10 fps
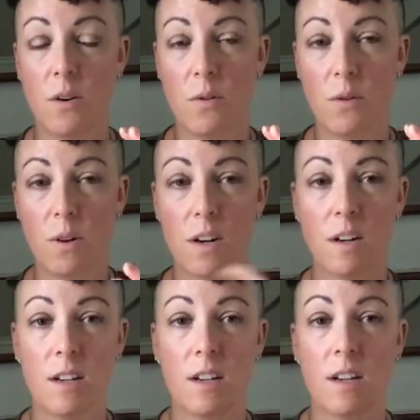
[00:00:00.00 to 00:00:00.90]

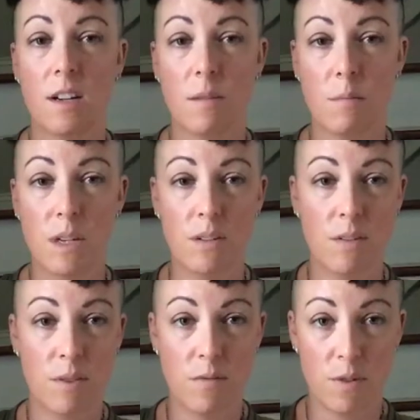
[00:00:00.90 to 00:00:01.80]
Or meal
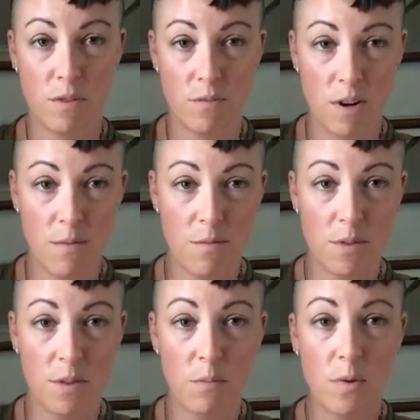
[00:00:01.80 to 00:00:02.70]
of the frozen raw
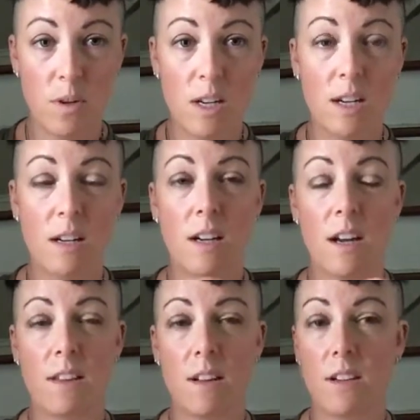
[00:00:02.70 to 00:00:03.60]
food in the morning
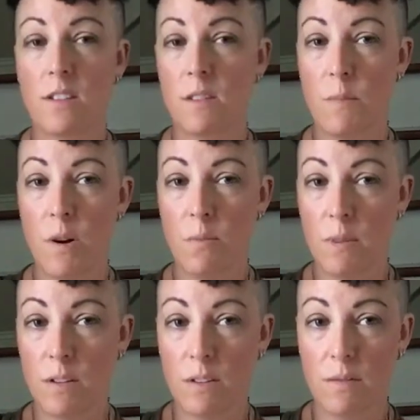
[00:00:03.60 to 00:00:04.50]
and then a small
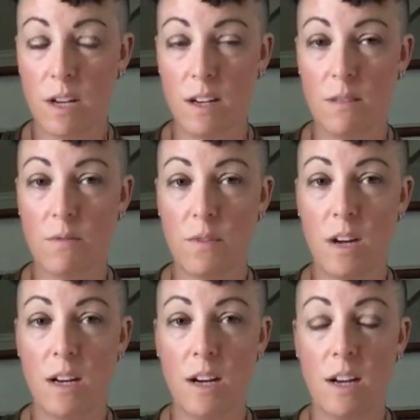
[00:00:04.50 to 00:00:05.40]
meal of canned food
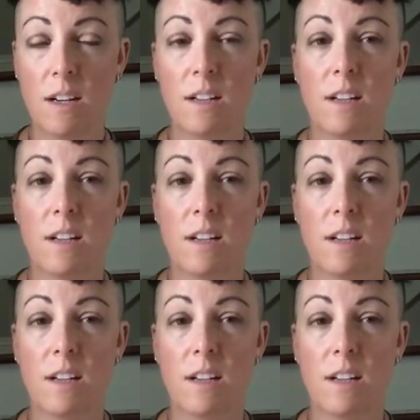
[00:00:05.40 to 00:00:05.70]
at night.